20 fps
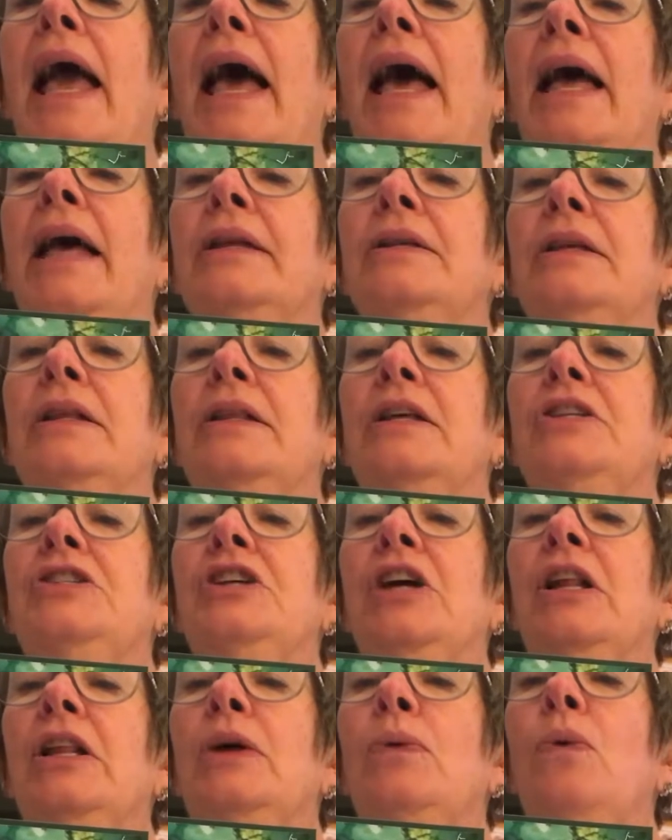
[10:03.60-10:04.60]
and
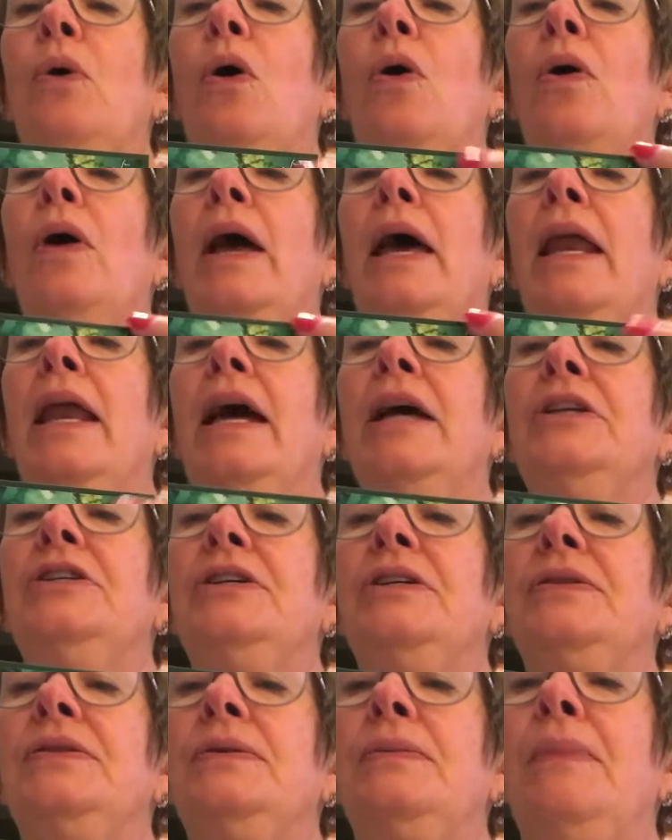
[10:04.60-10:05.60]
the jelly roll, and
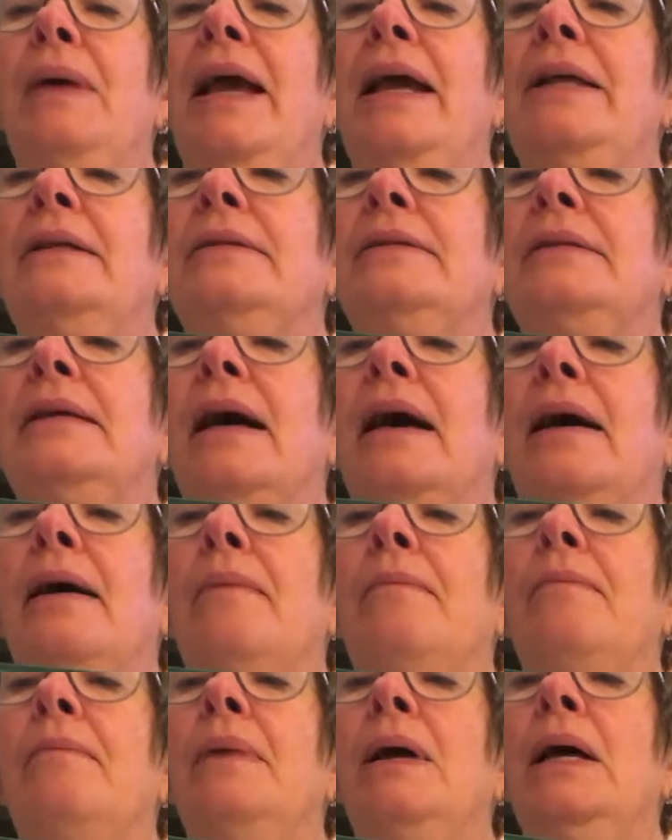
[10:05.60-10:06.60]
I just made
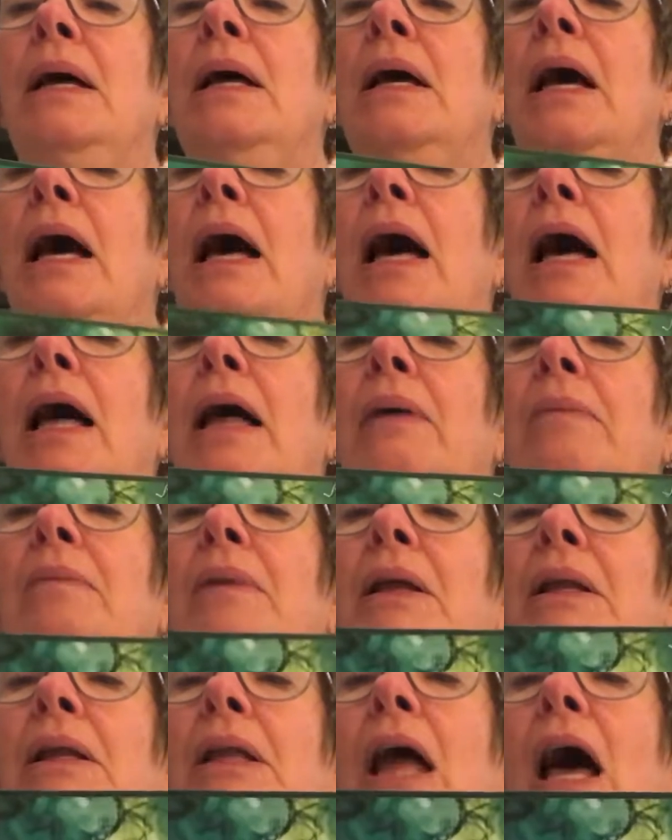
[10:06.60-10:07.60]
some
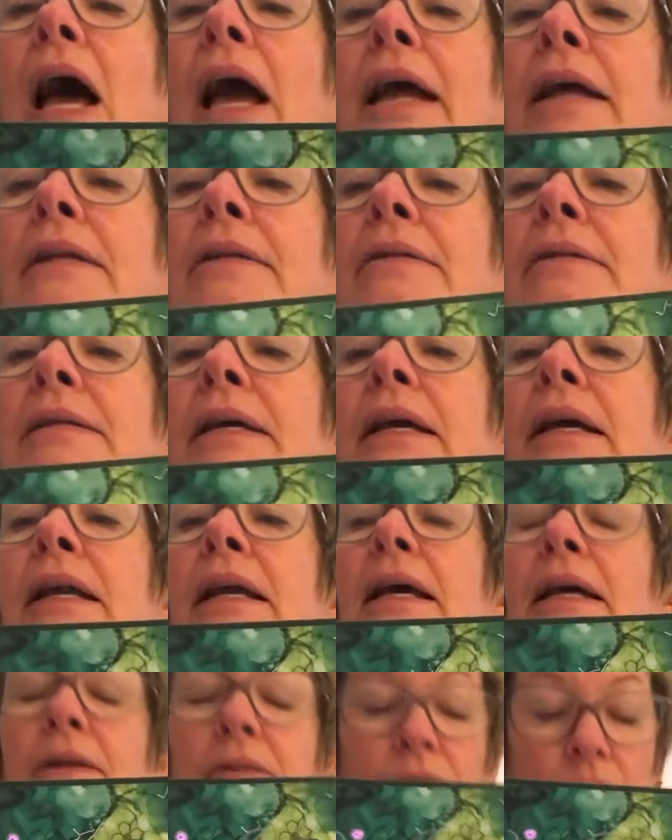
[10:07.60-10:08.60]
lines
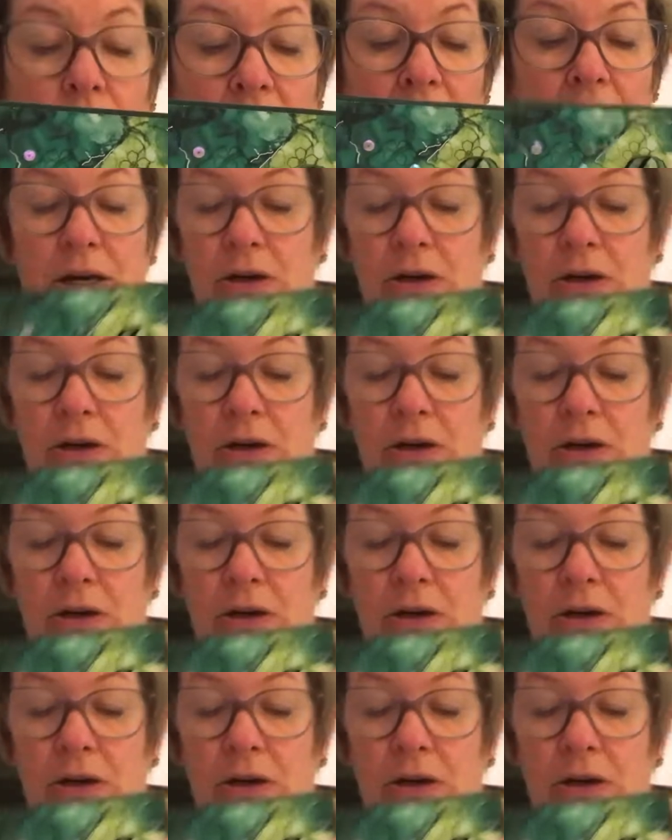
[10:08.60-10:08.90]
in it.